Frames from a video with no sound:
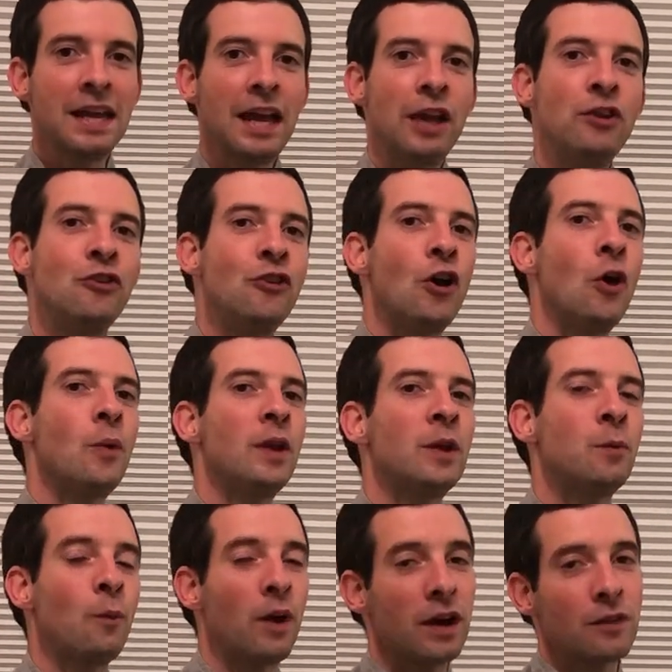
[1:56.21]
and
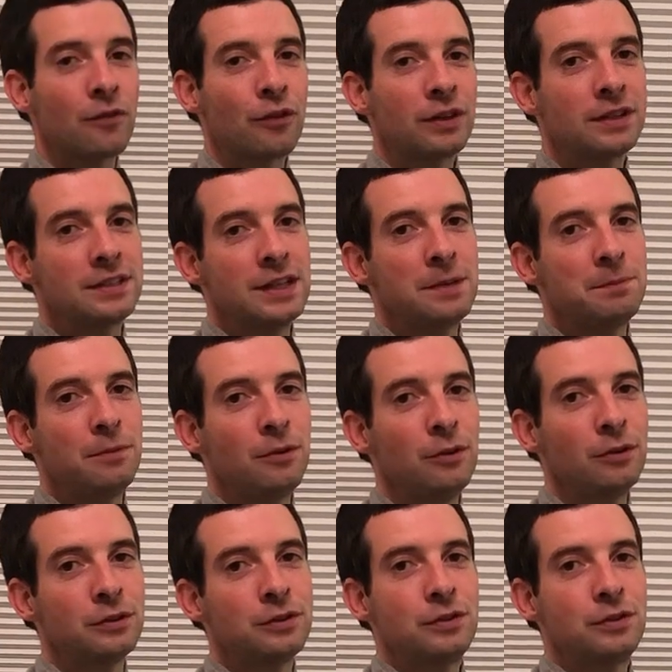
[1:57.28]
knowing where, for example,